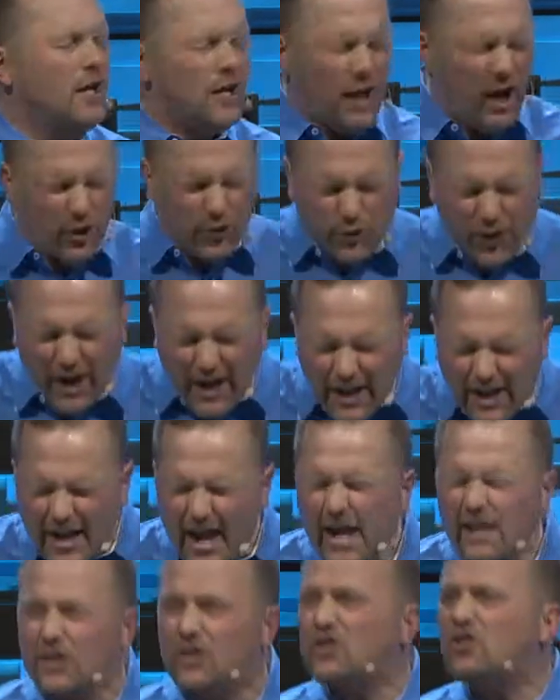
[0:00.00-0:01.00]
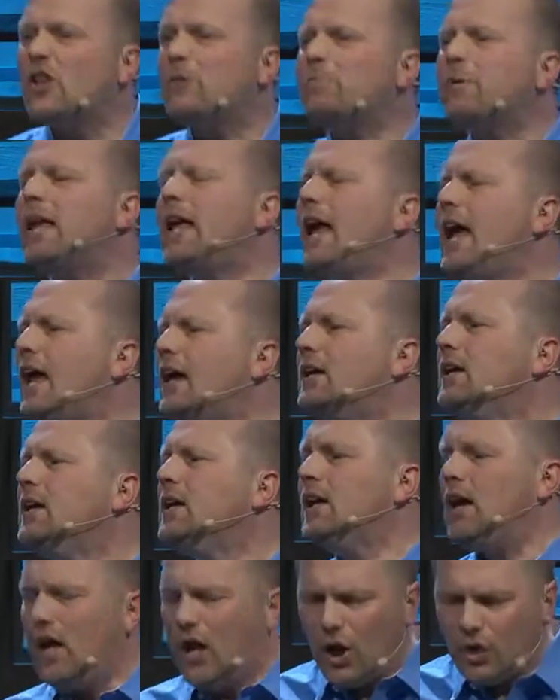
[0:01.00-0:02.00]
I'll try again. You slip again.
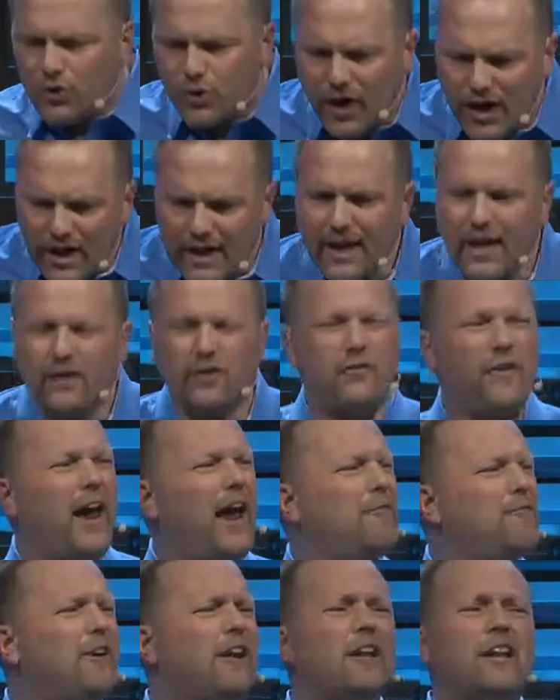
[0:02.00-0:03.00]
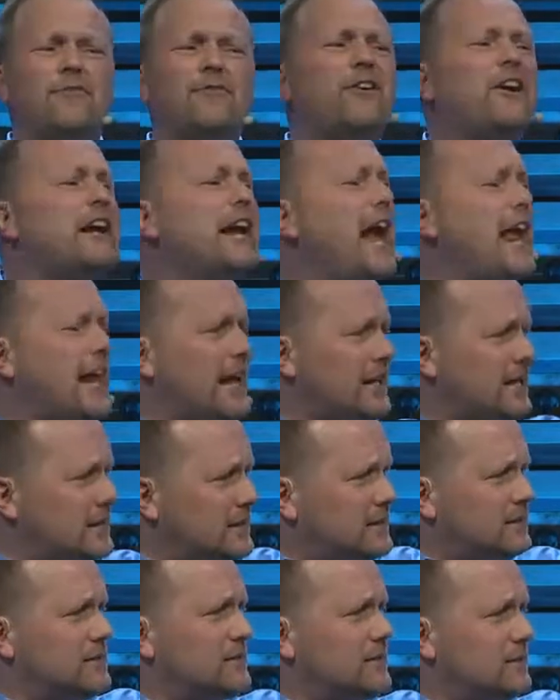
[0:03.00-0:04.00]
I'll try again. You finally forget it.
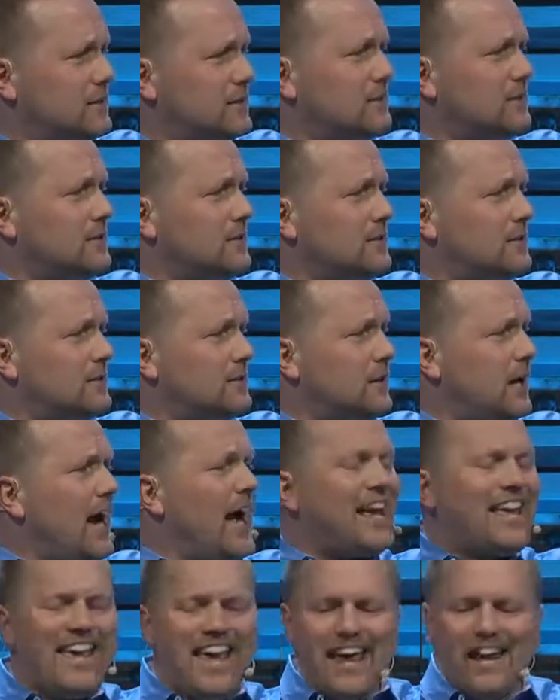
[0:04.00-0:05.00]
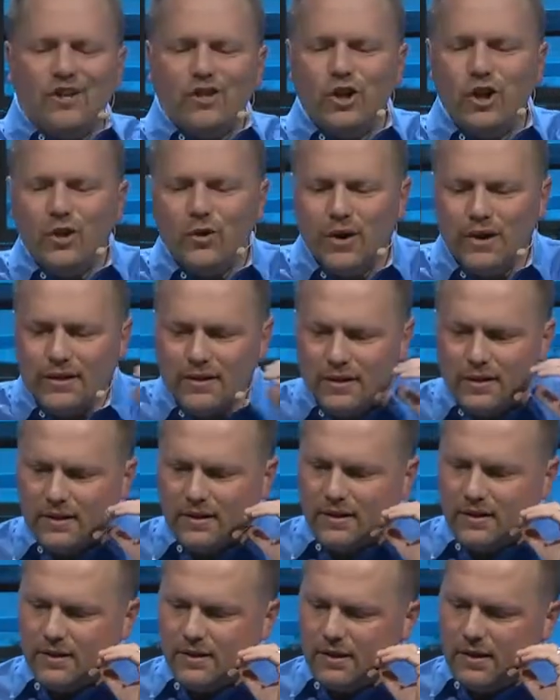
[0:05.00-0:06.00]
I can't do it.
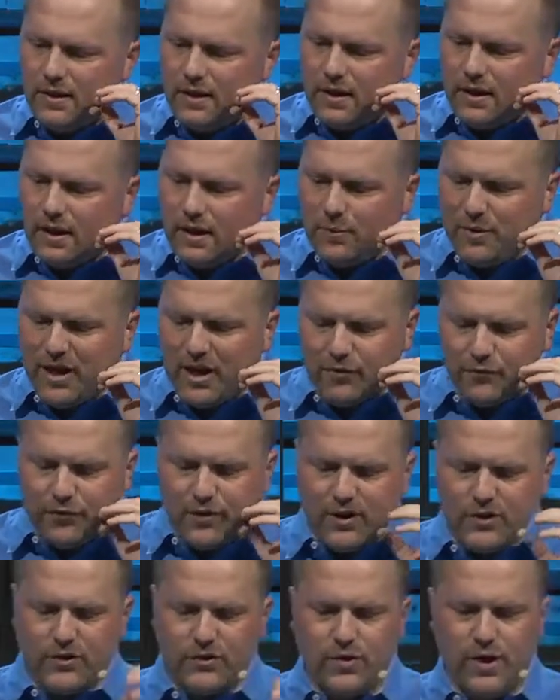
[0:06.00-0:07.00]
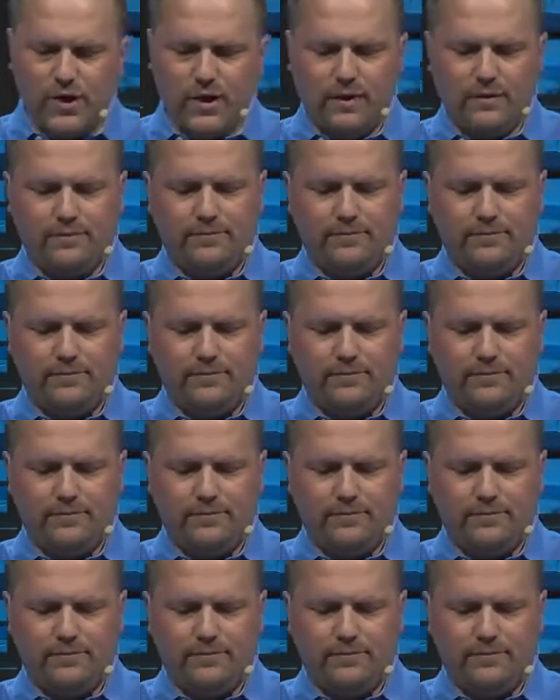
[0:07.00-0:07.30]
And we get frustrated.